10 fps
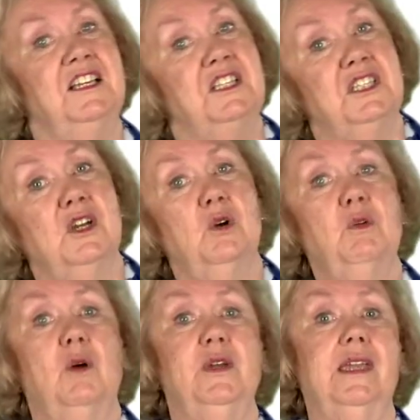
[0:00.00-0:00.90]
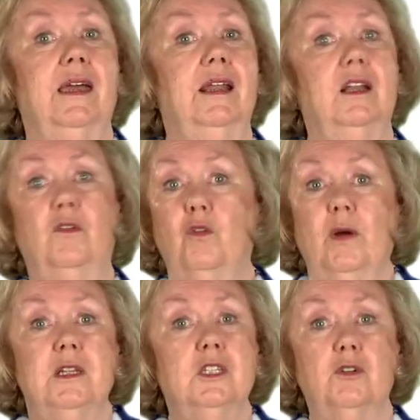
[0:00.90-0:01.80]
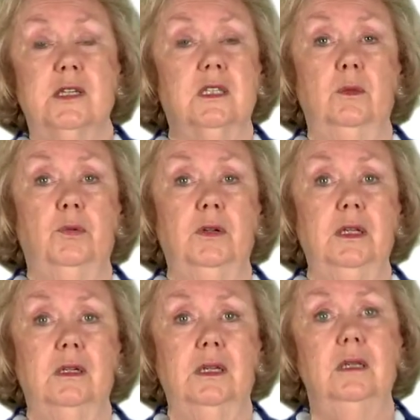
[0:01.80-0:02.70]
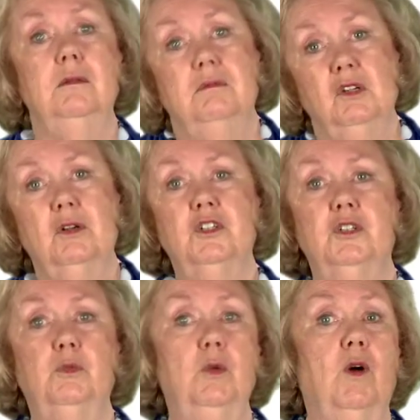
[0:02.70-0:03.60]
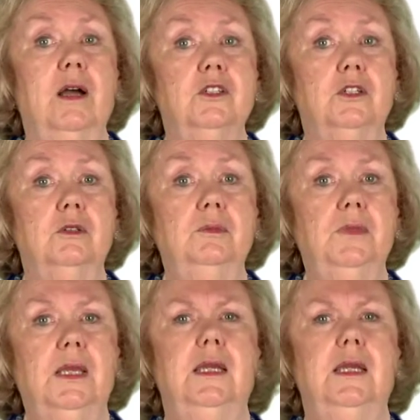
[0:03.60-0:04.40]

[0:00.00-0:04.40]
So, while we cannot avoid stress completely, nor should we want to,